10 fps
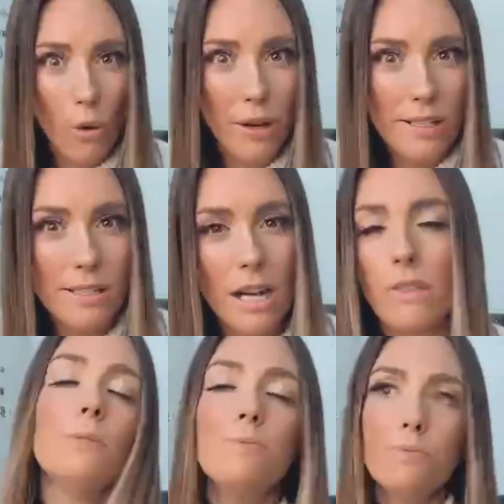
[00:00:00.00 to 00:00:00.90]
growing inside
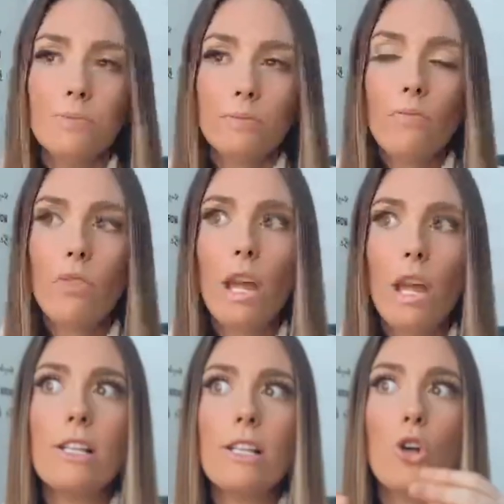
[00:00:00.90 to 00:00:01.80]
of you.
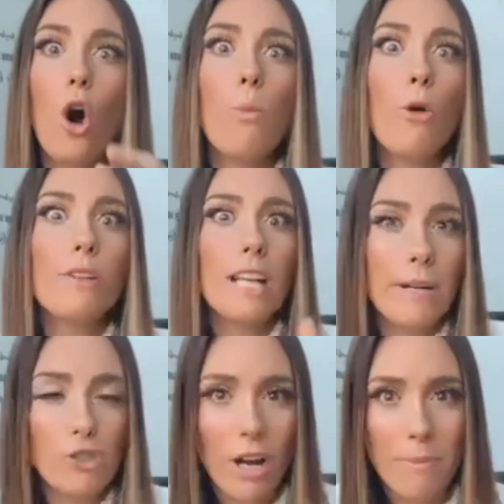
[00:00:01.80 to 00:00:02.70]
And it's all broken
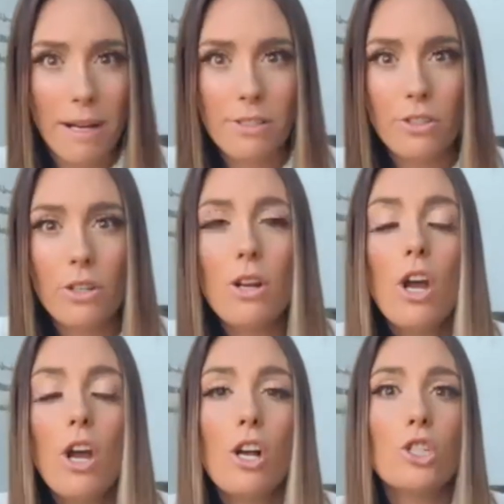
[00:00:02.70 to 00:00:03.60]
down by
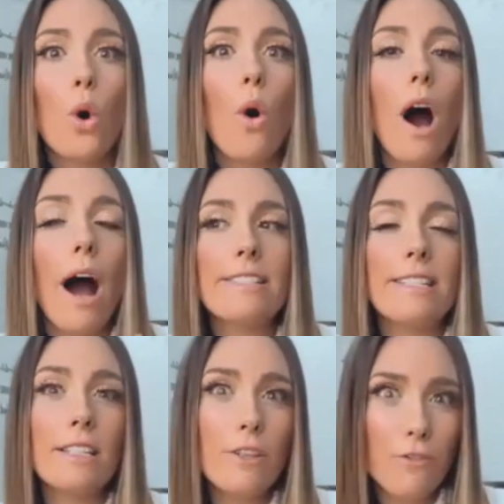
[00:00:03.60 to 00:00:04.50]
trimester. So I
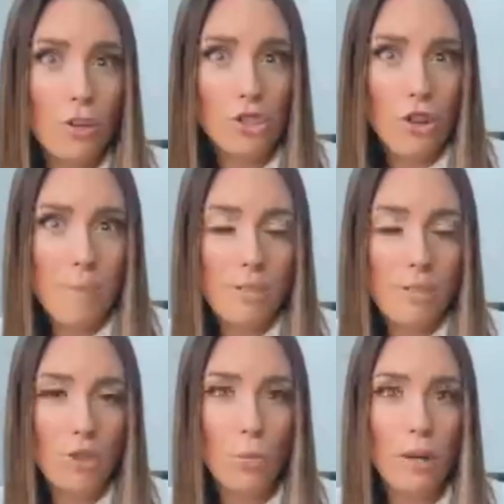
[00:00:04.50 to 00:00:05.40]
did the first
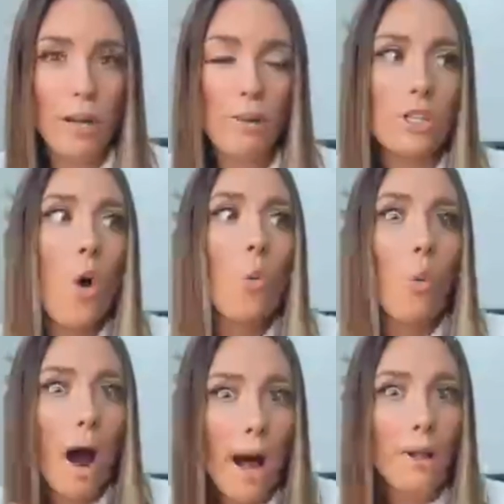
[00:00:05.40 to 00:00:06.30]
trimester workouts
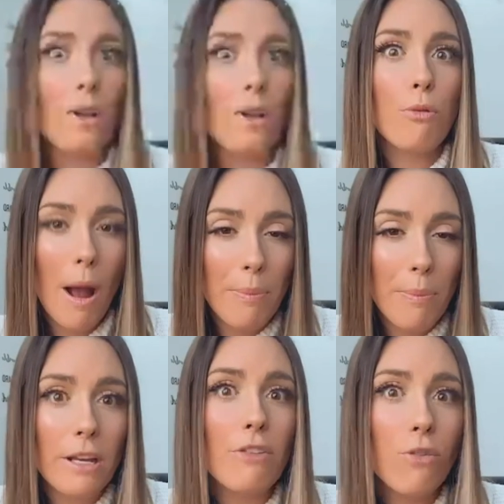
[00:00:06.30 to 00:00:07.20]
while
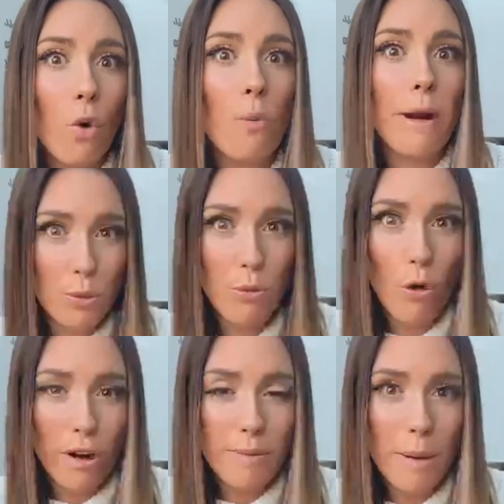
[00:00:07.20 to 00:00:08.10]
prepping for my new
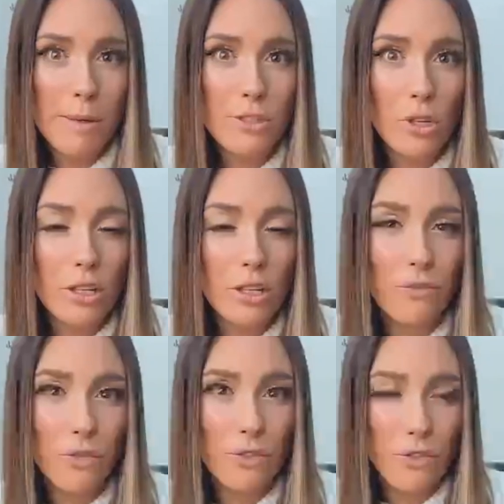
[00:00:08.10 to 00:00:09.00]
program that was starting
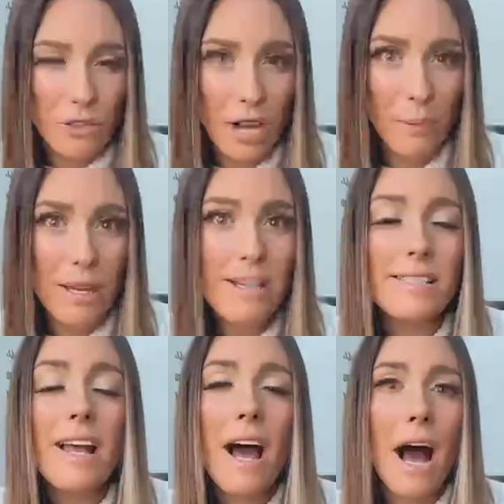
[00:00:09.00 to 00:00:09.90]
for 9
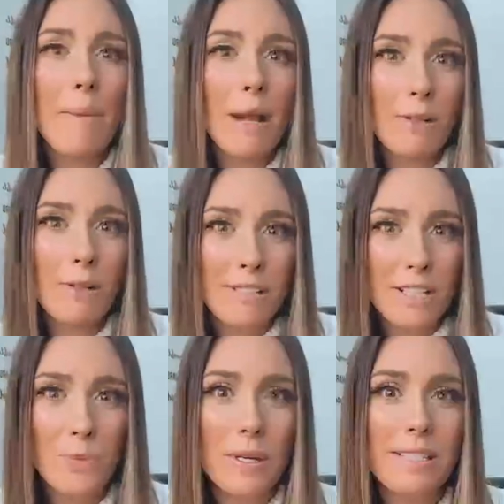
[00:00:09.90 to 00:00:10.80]
weeks. I'm now
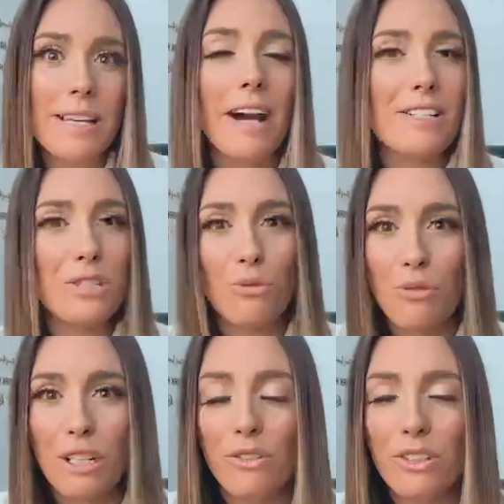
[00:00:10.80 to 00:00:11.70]
6 weeks in. I did a
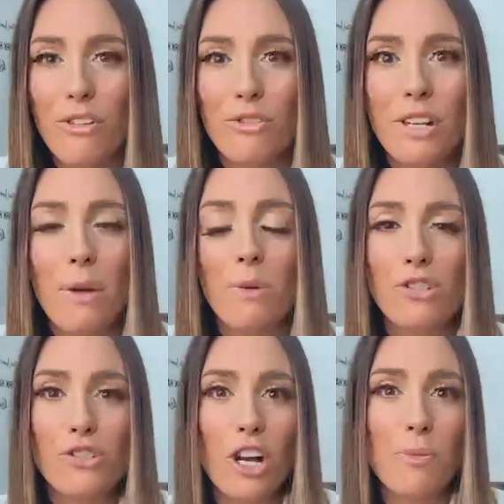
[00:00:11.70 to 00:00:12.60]
reel the other day
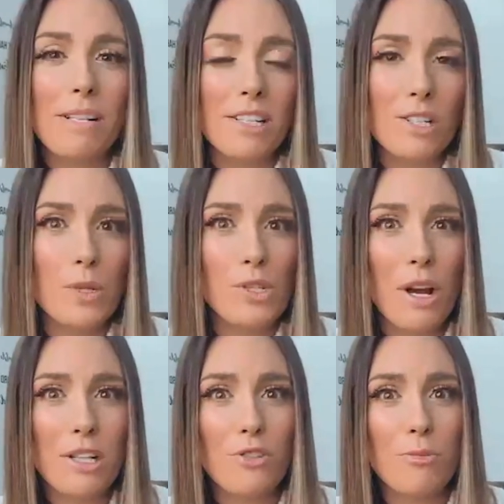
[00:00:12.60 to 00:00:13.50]
which shared my 6-week
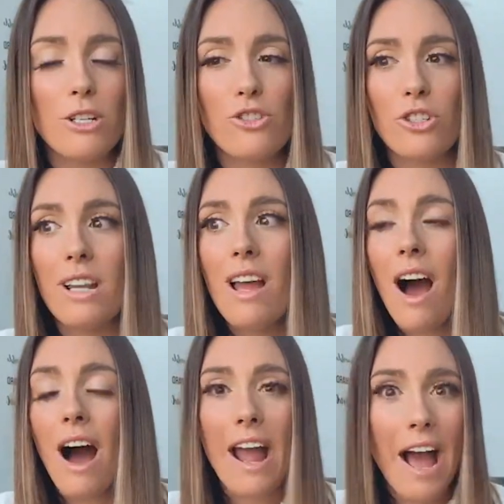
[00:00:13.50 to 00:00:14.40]
transformation.
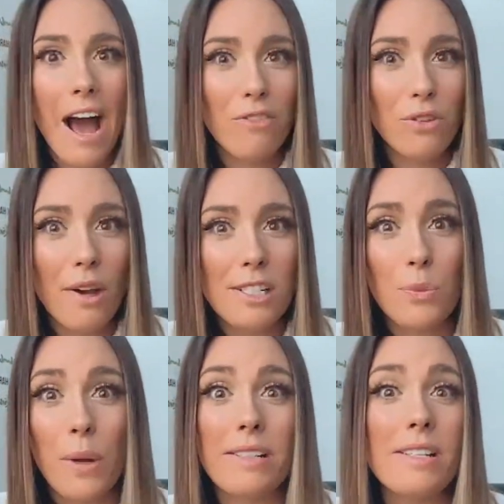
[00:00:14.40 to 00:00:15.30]
I have
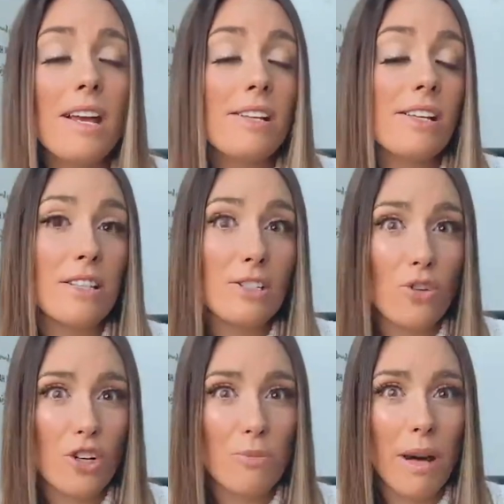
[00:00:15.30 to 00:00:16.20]
lost weight since I
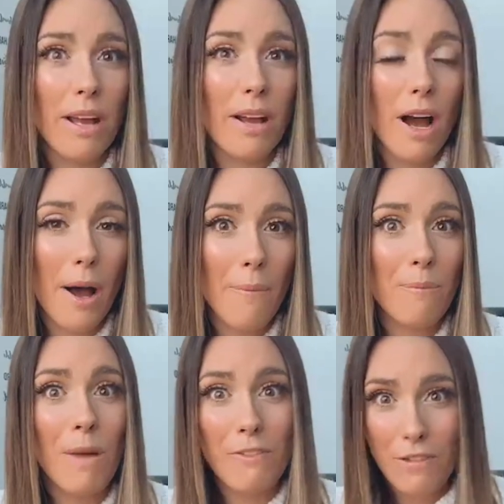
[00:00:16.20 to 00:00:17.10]
started my
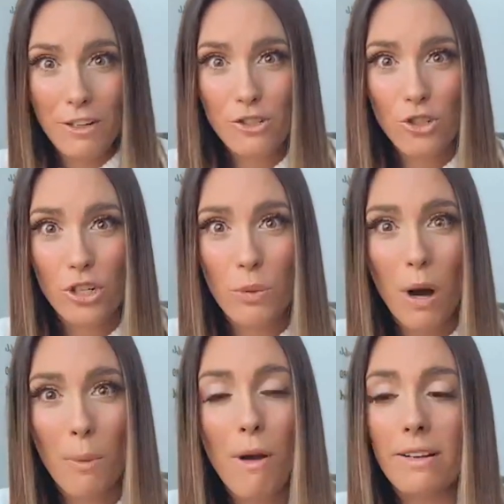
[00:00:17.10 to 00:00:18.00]
my fitness journey
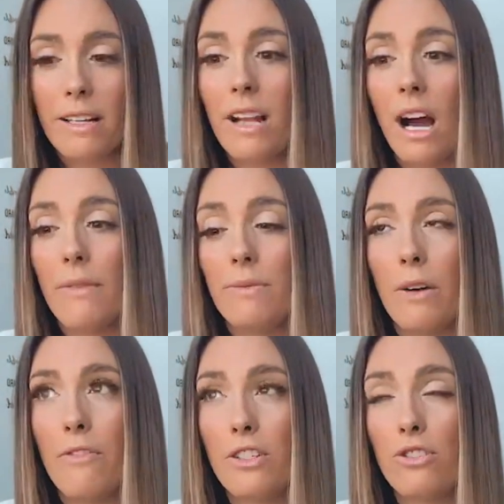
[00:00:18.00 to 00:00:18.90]
while pregnant.
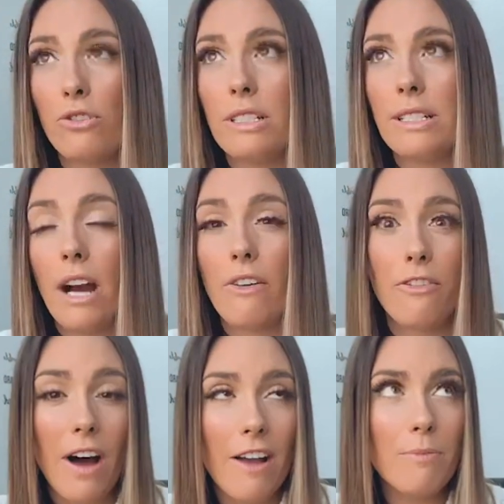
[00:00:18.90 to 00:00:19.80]
I'm officially down
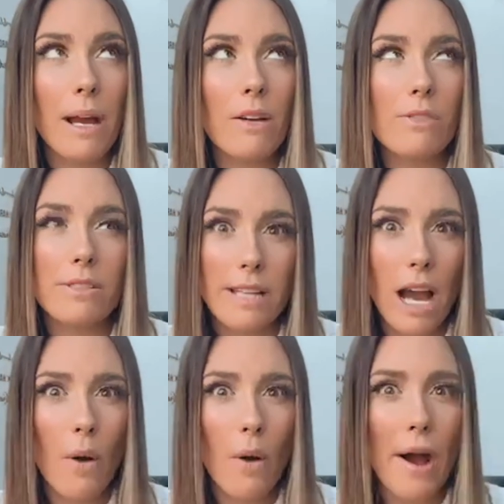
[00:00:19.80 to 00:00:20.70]
5 pounds
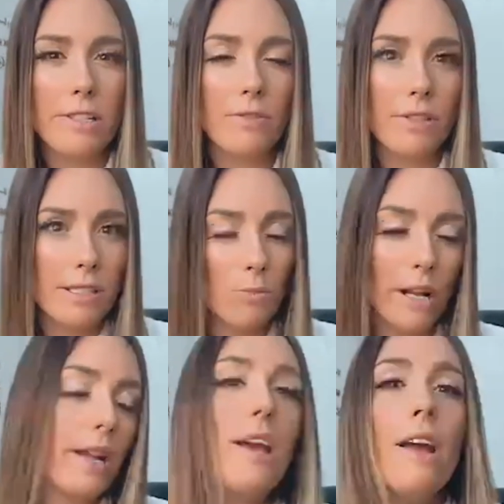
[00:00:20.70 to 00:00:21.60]
now as of this
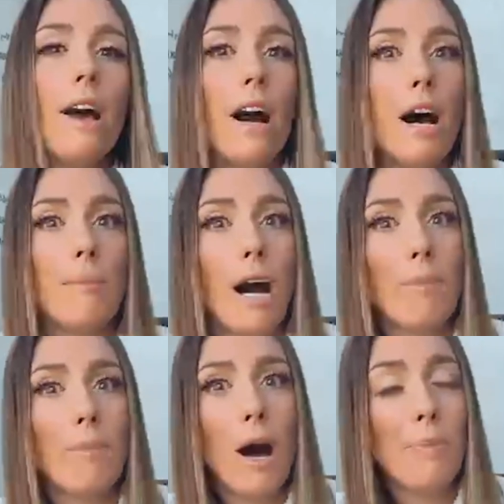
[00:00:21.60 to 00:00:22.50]
morning.
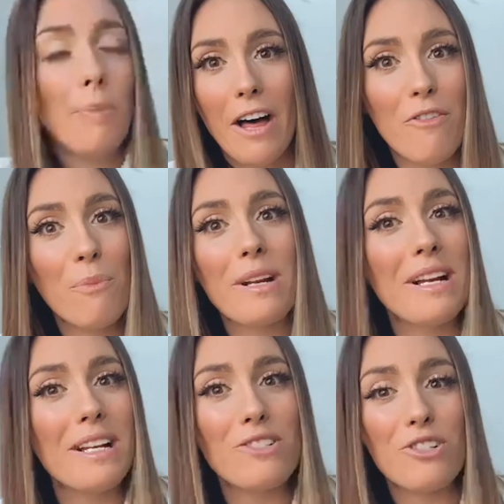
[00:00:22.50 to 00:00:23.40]
I'm up
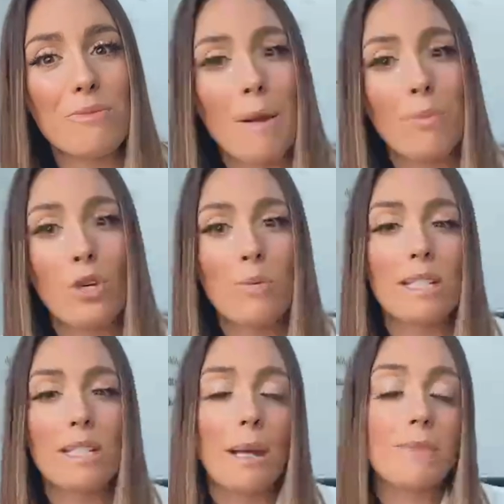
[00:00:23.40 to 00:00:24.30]
11.8 inches in my
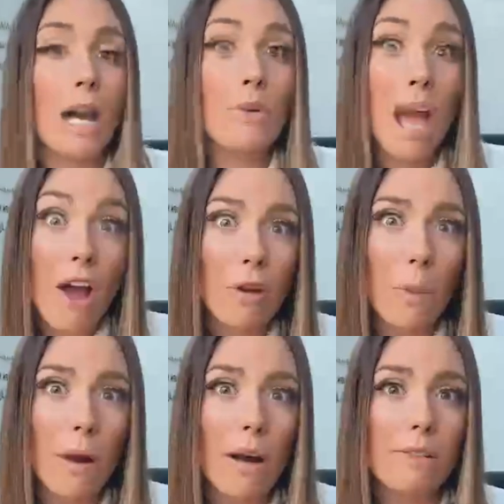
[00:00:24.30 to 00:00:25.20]
boobs and I'm down
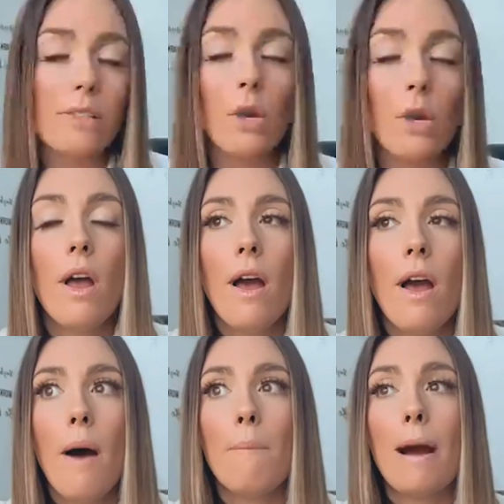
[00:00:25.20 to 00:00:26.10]
everywhere else. So
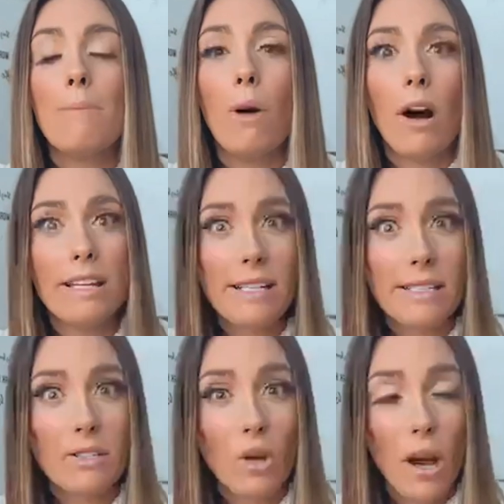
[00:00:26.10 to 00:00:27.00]
my body
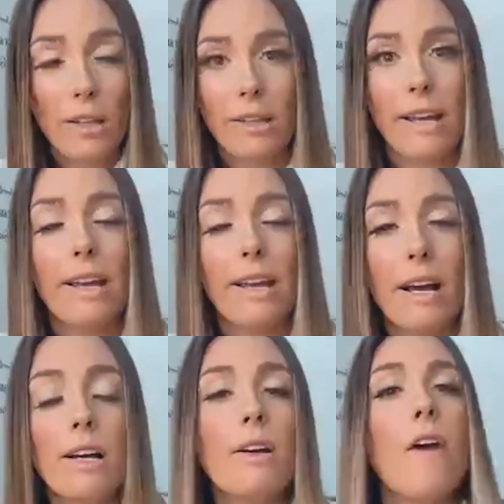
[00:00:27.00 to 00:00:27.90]
is not like,
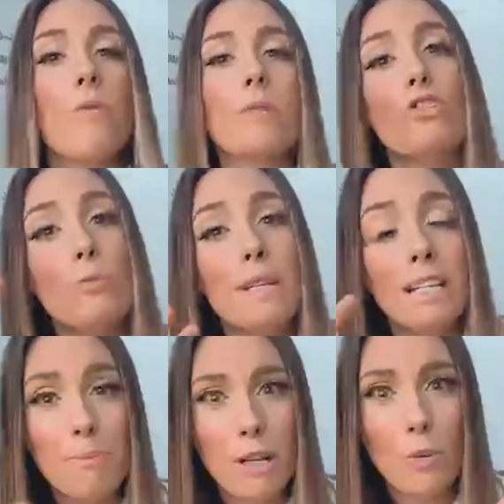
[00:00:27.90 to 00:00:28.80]
everyone's like, you should
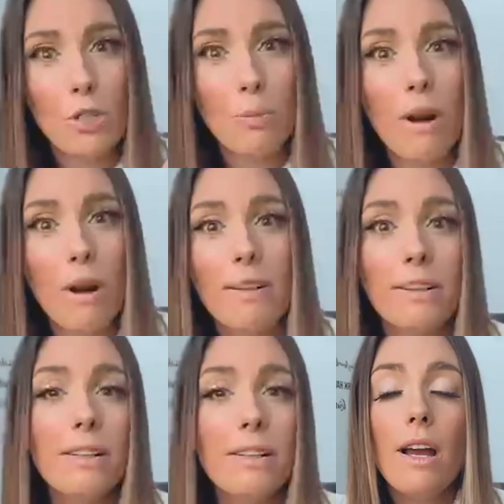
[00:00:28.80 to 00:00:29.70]
be getting bigger when you're
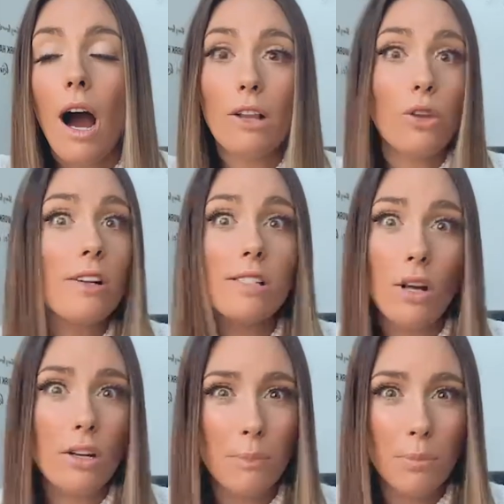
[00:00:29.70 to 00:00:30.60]
pregnant. I lost
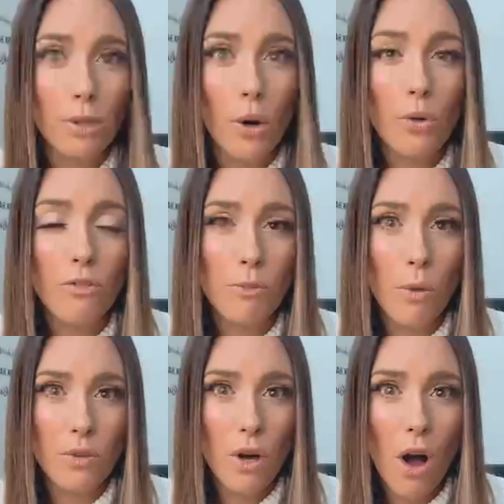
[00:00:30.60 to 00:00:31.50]
a lot of the bloat from
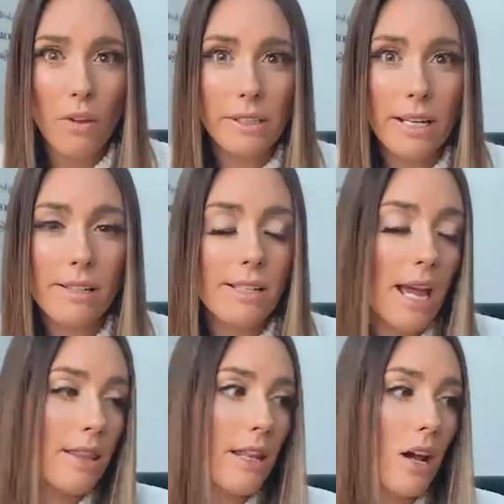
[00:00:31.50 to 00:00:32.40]
over the holidays.
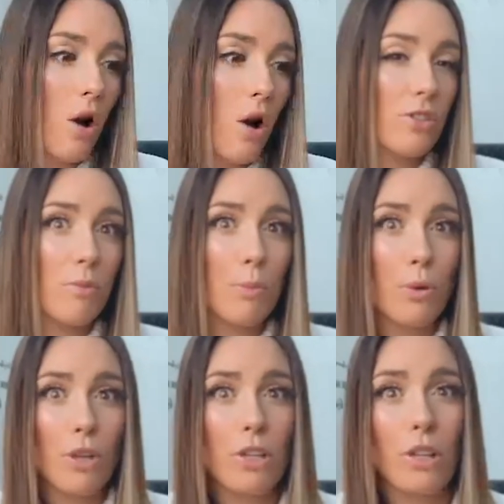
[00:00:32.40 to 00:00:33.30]
And then I also been
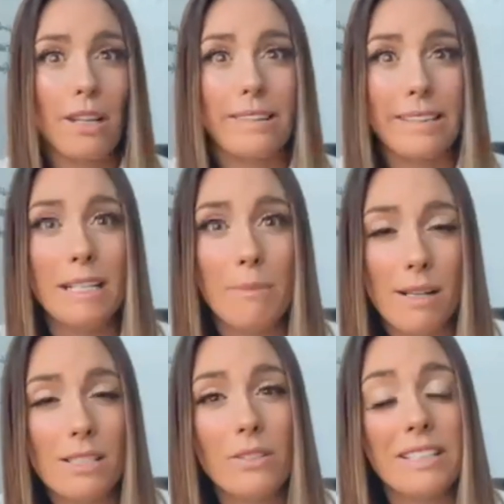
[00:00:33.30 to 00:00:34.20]
putting on a lot of lean
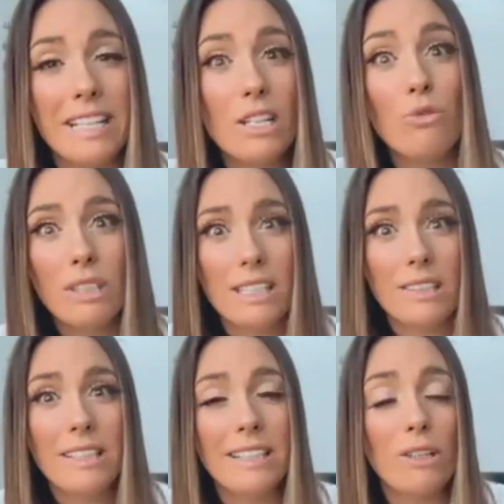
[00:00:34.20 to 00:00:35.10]
muscle and eating really
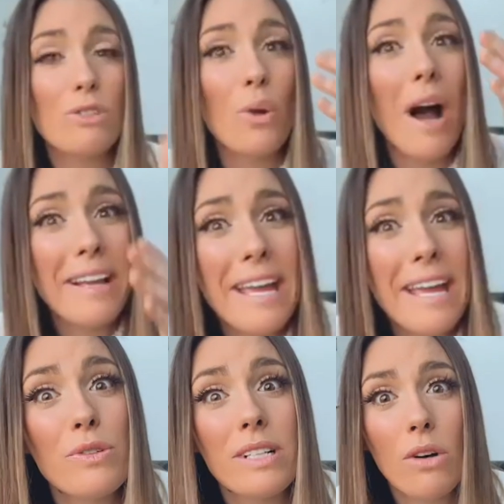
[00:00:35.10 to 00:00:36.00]
clean. And also I
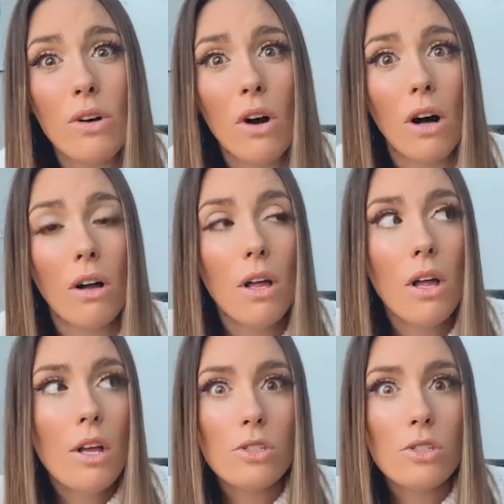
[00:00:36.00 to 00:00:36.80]
can't drink alcohol.